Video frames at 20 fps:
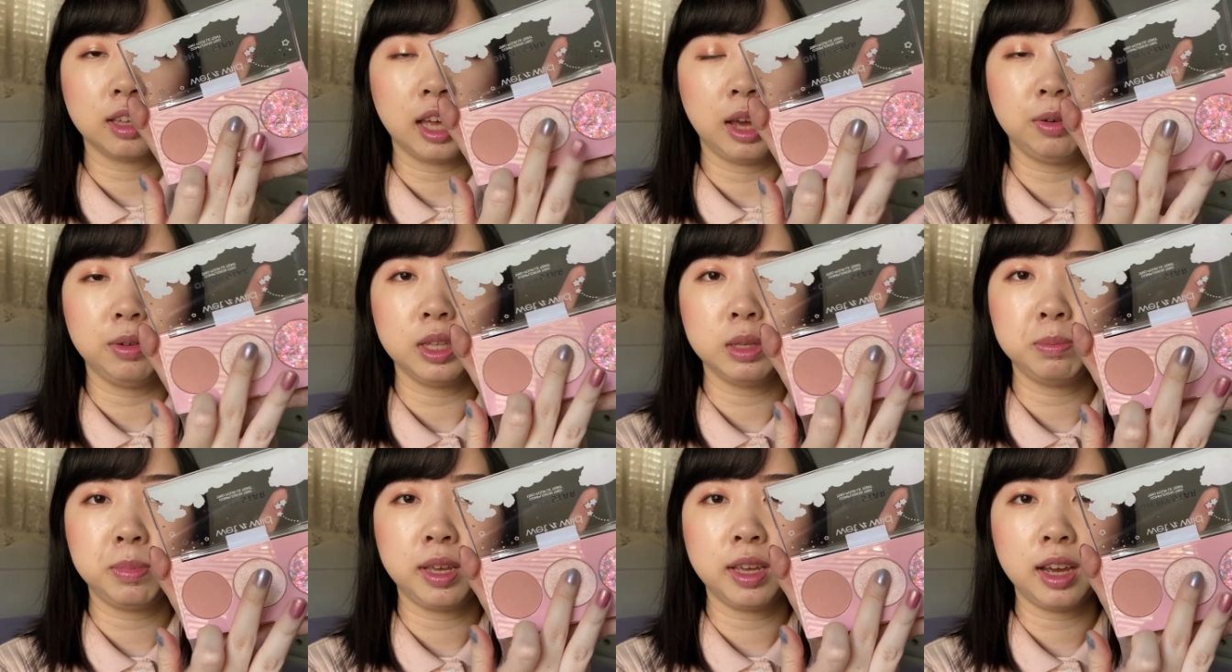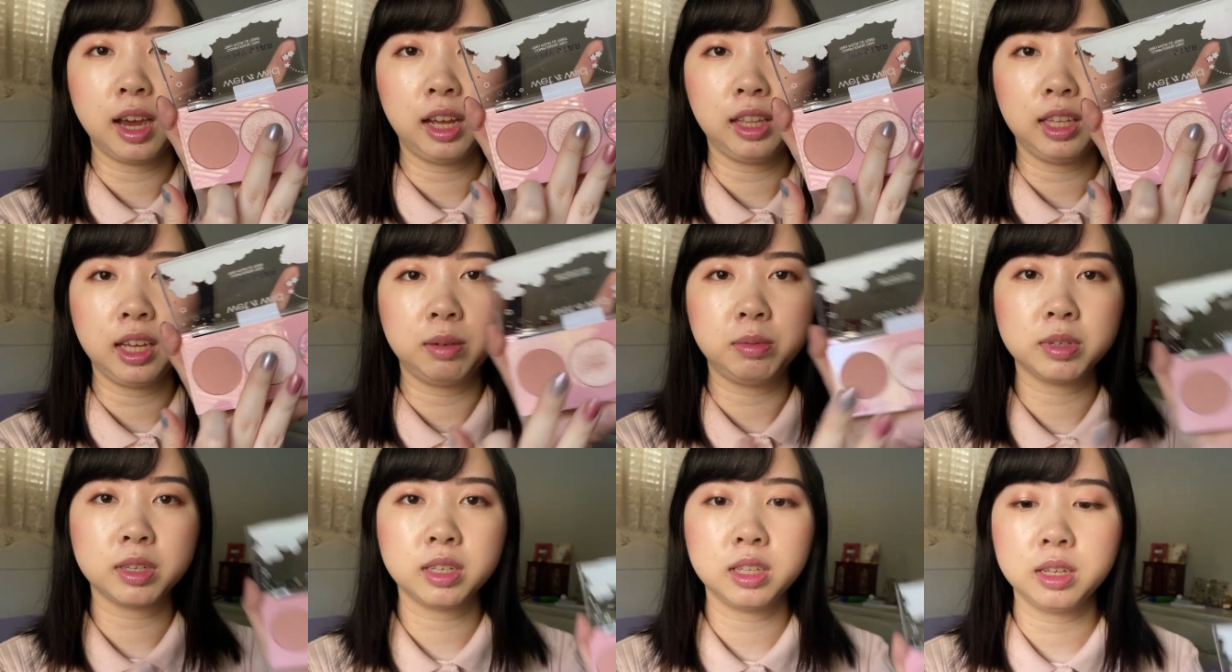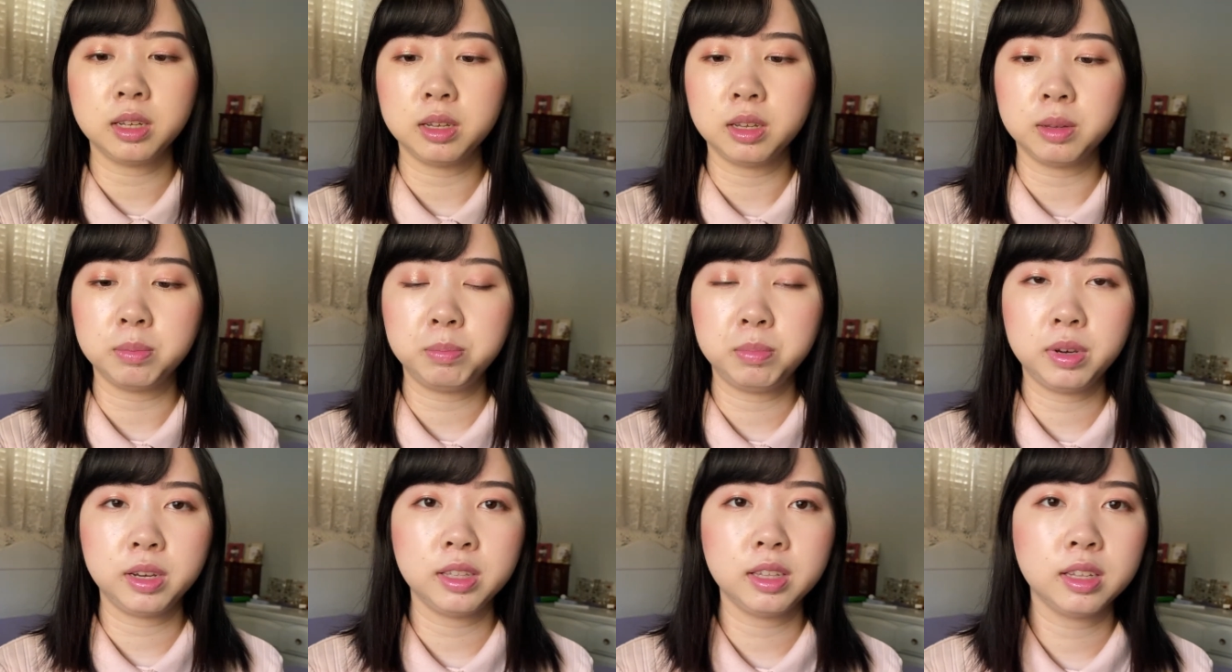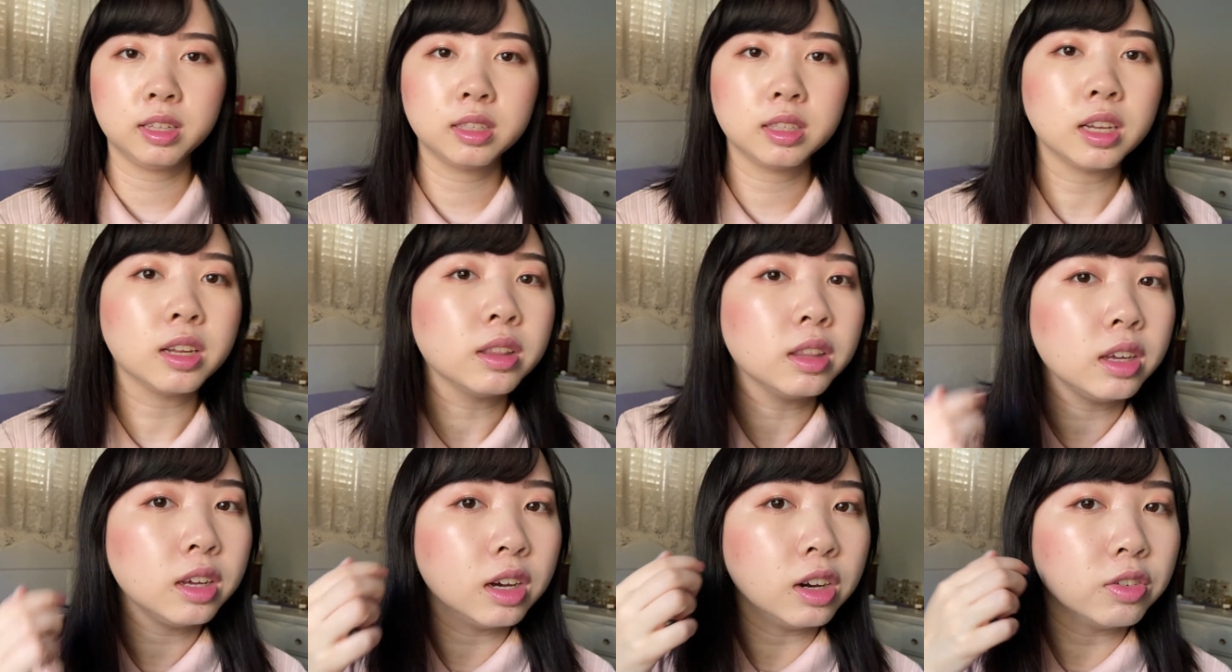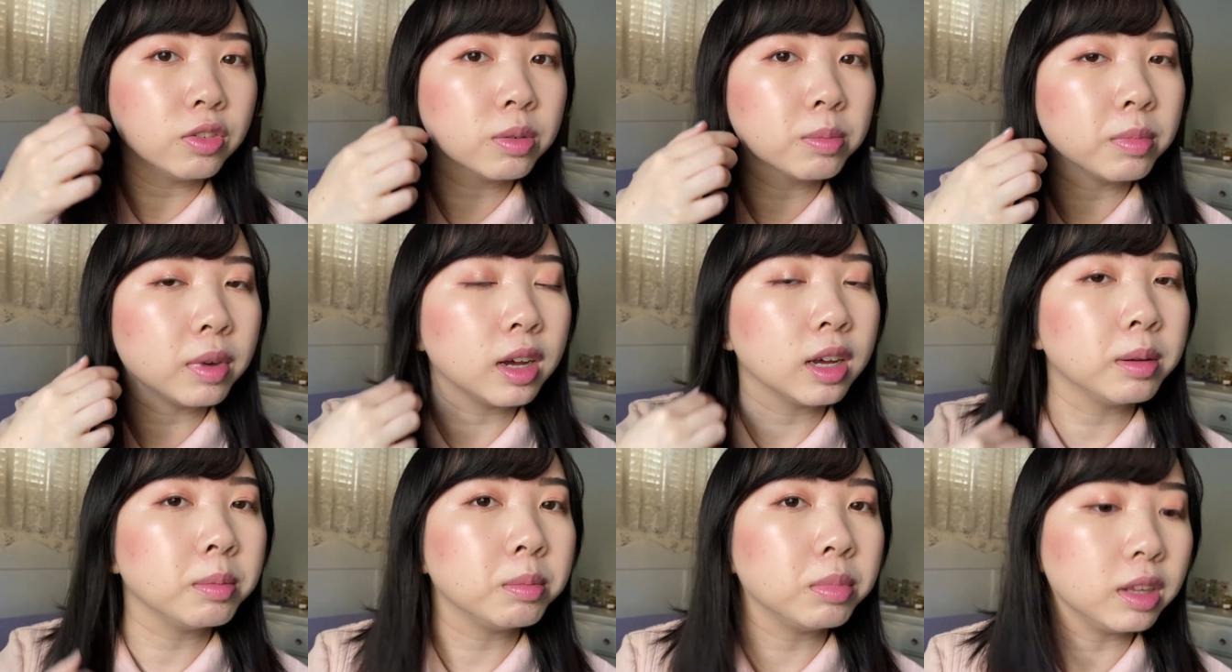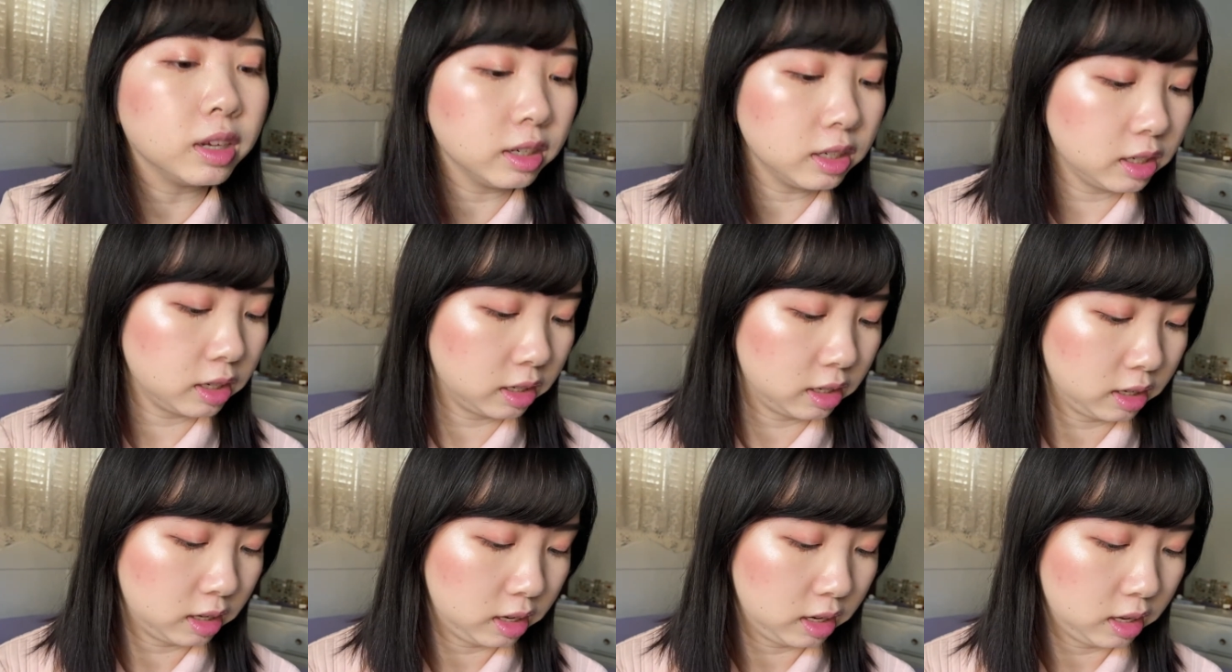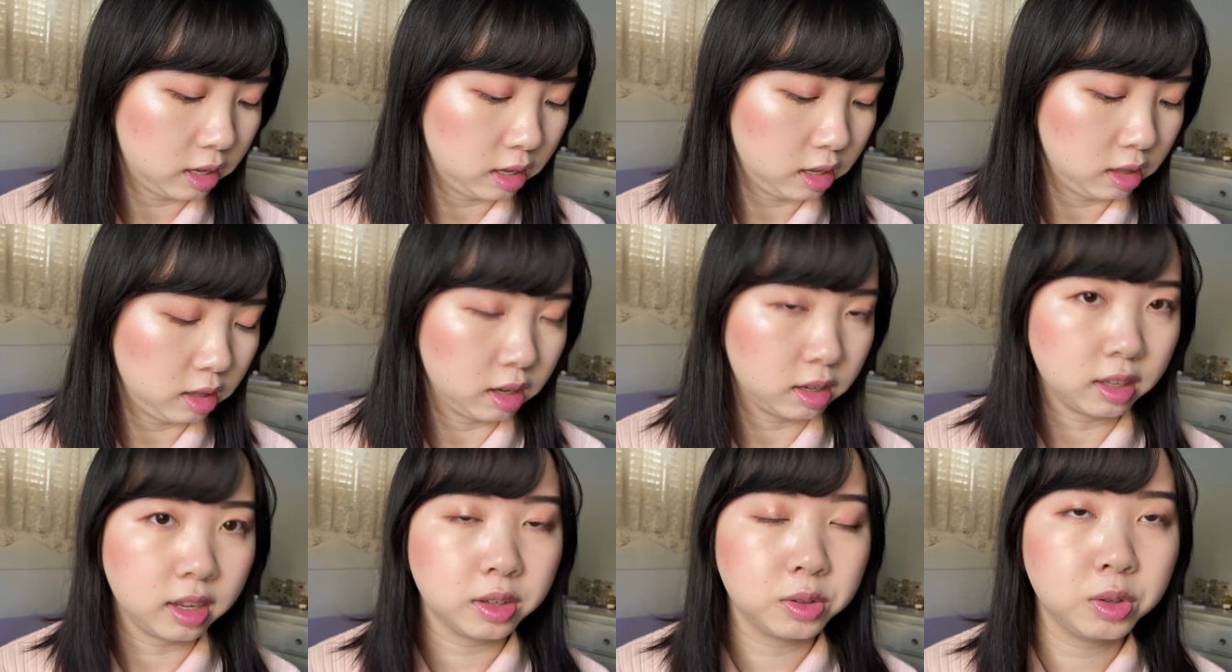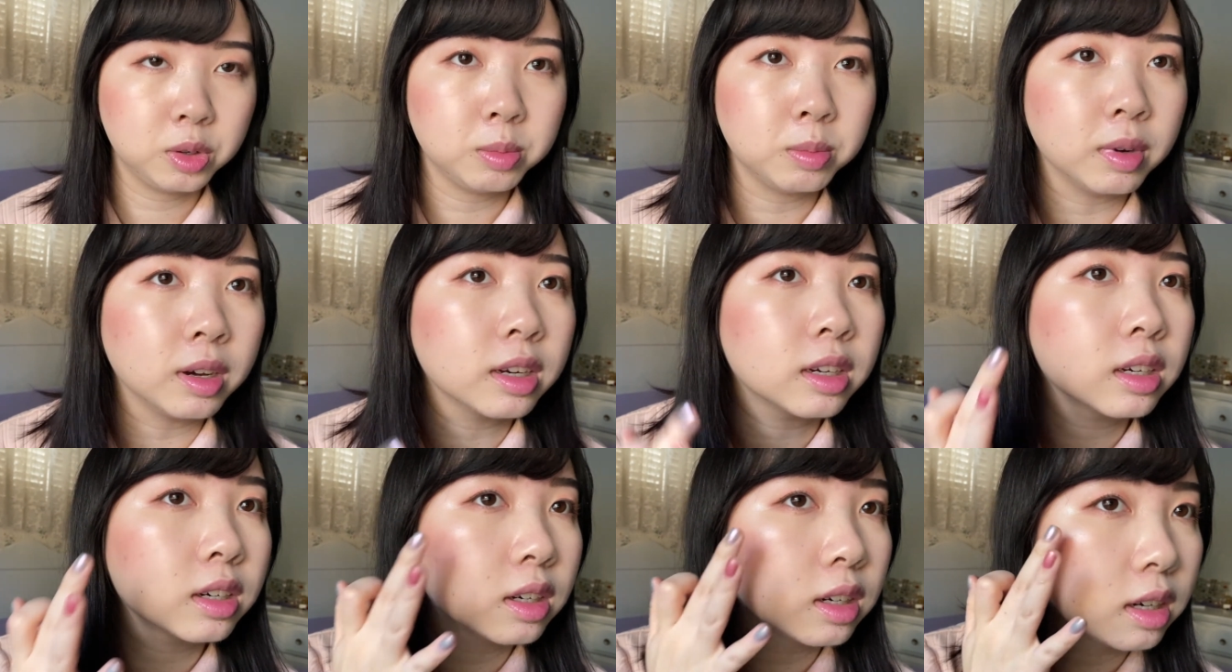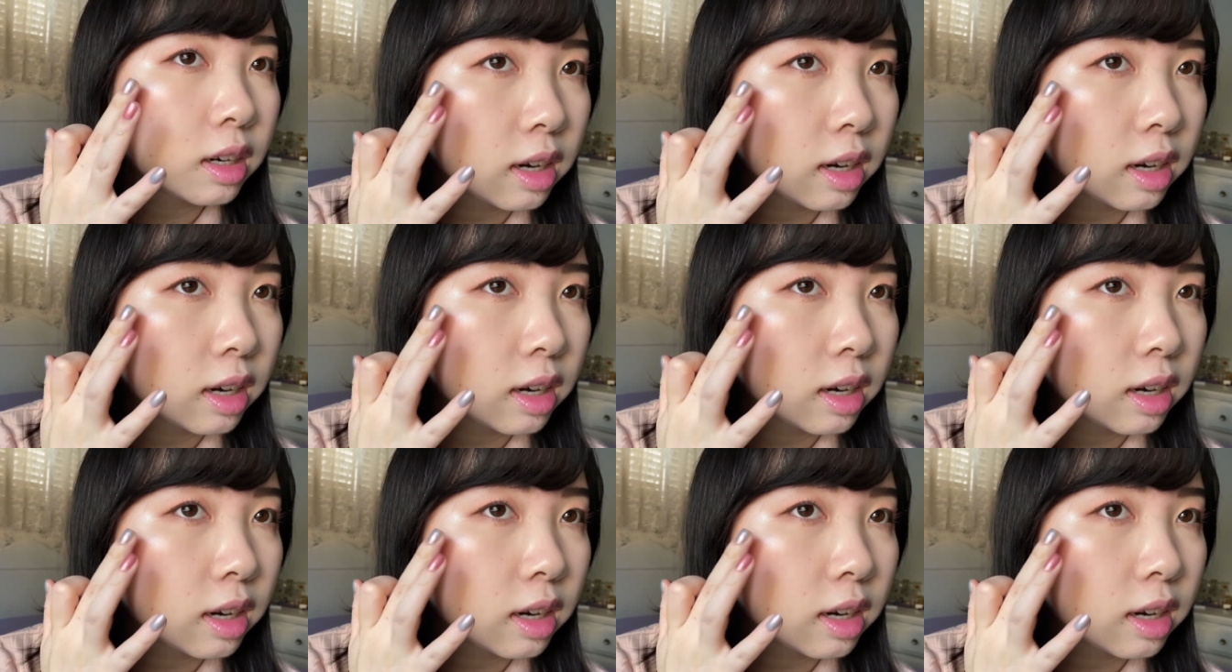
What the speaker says: And with this pink highlight, I'm just gonna put it subtly over my blush, like not too much.